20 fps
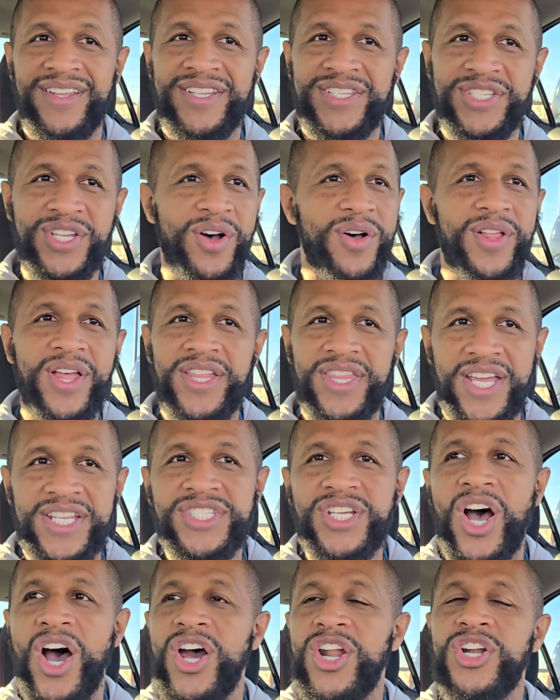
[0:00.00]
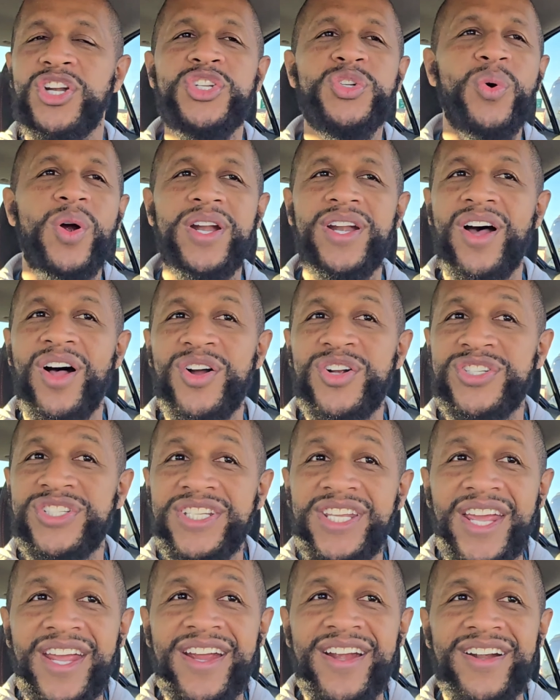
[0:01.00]
So that's $120 a
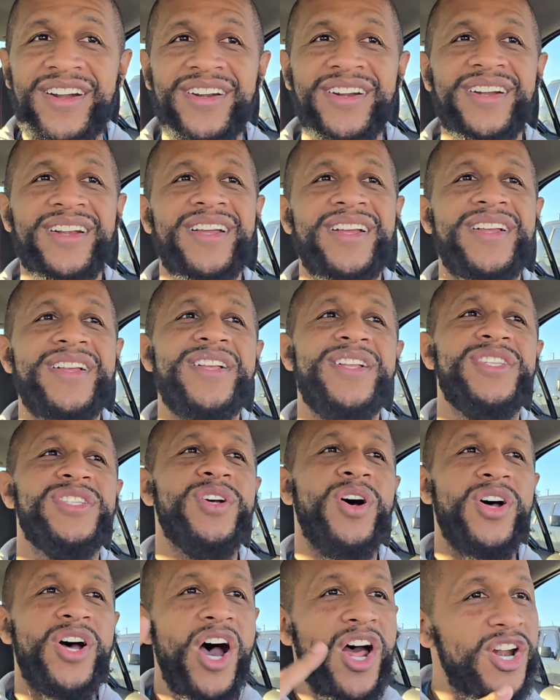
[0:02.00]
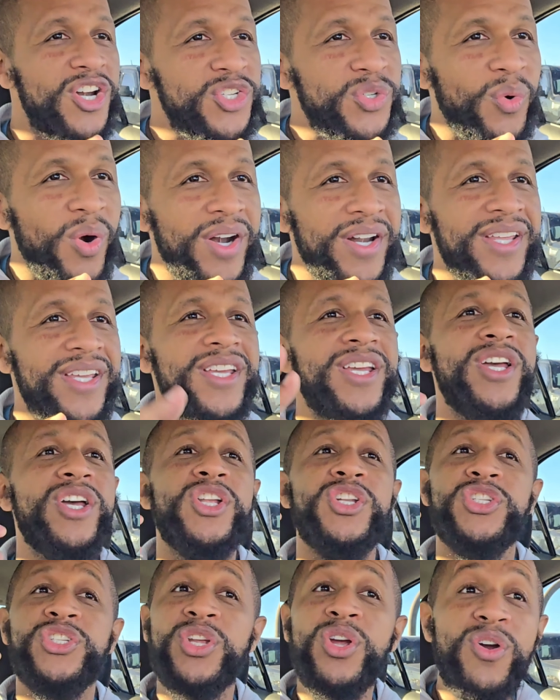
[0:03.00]
year. So $120,
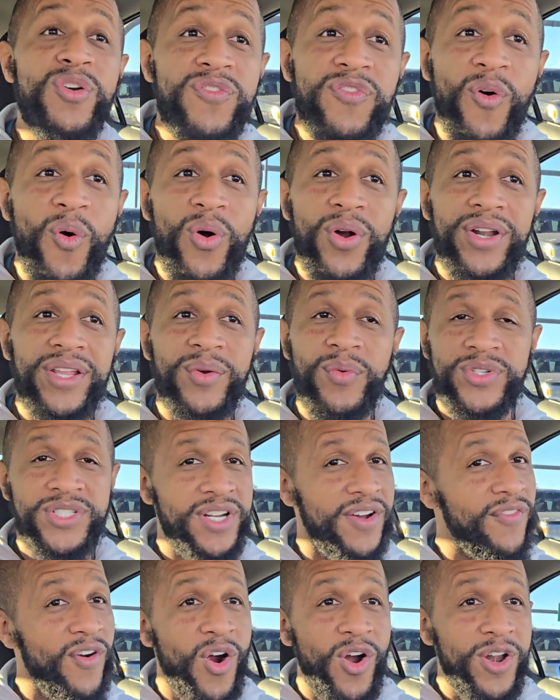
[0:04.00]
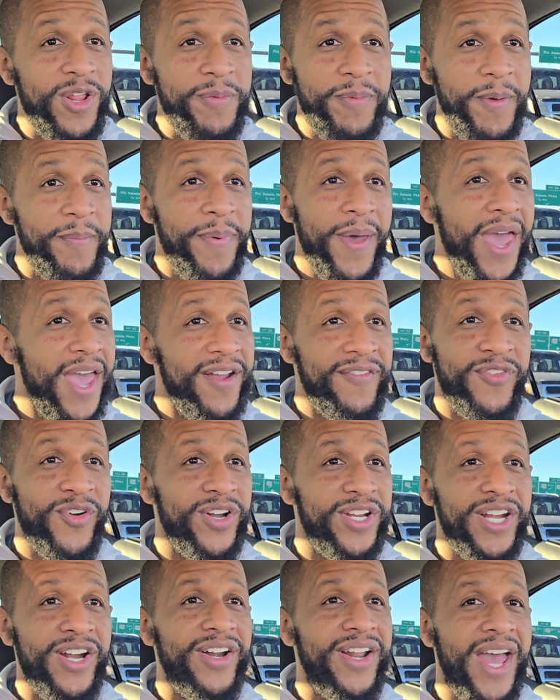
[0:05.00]
$240, which I've already been paying for
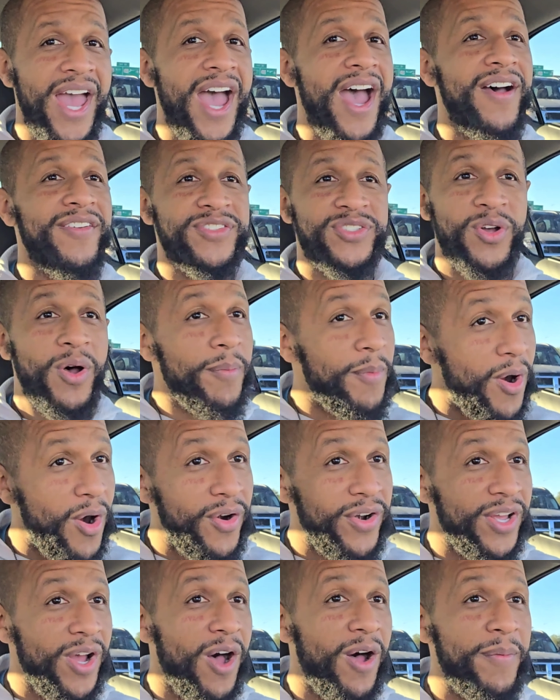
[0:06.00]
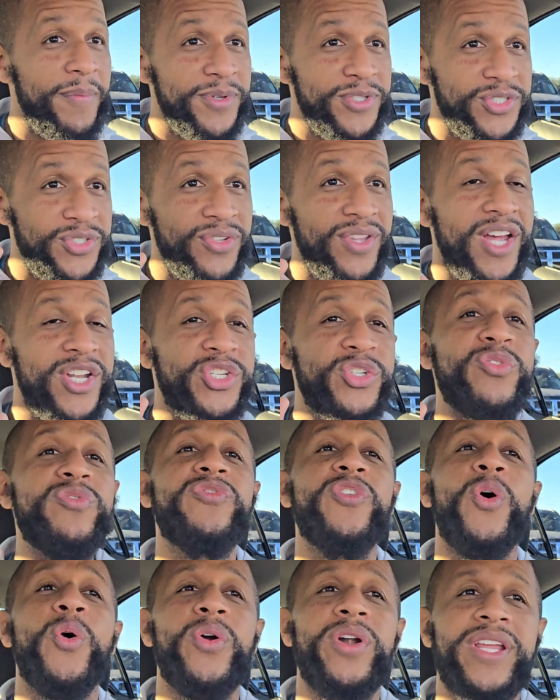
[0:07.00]
a year and a half. So I'm already almost to that
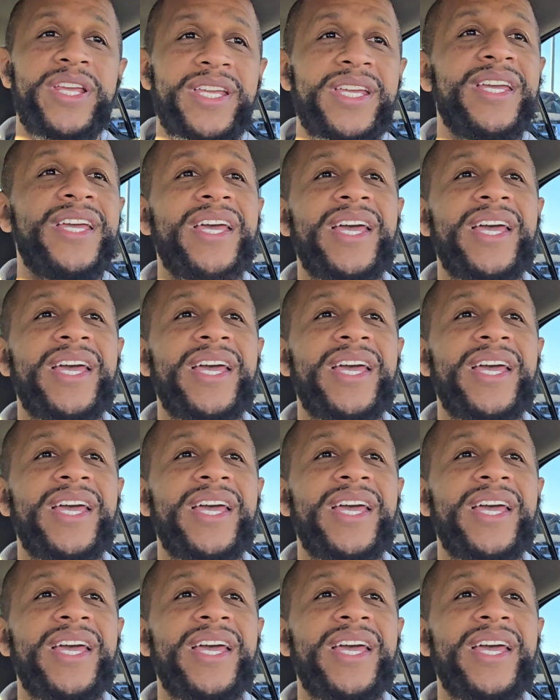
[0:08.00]
$240.